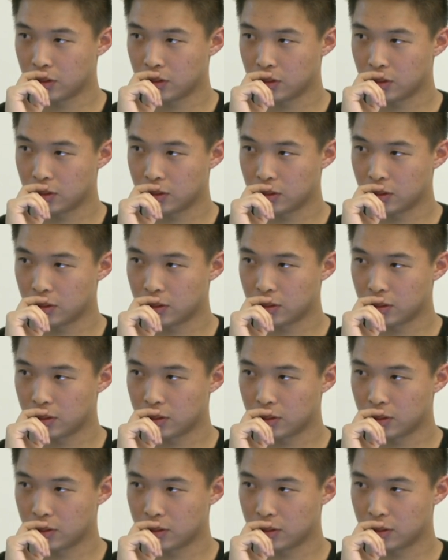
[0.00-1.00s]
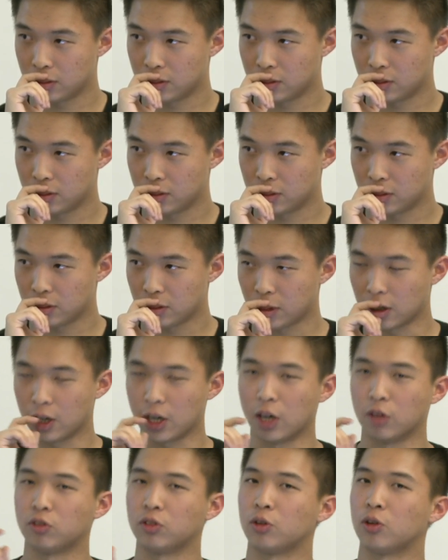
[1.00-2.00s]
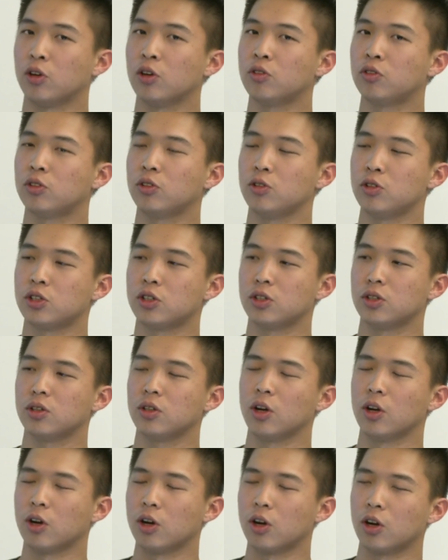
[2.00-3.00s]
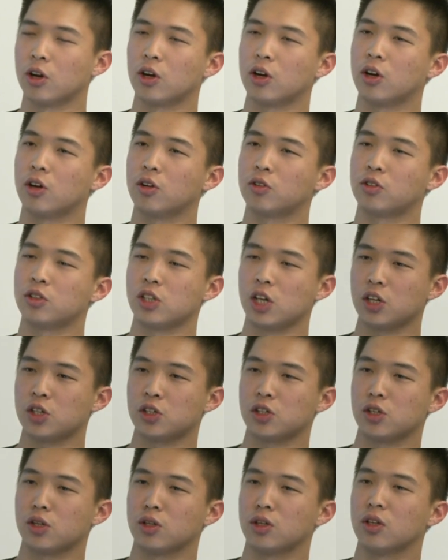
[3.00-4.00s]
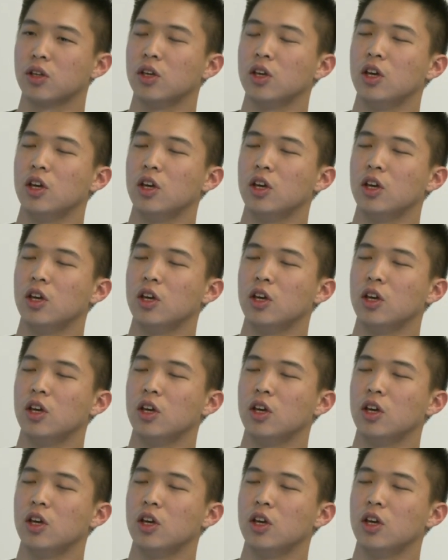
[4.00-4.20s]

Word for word: Hmm. Okay, so her solution, her, her suggestion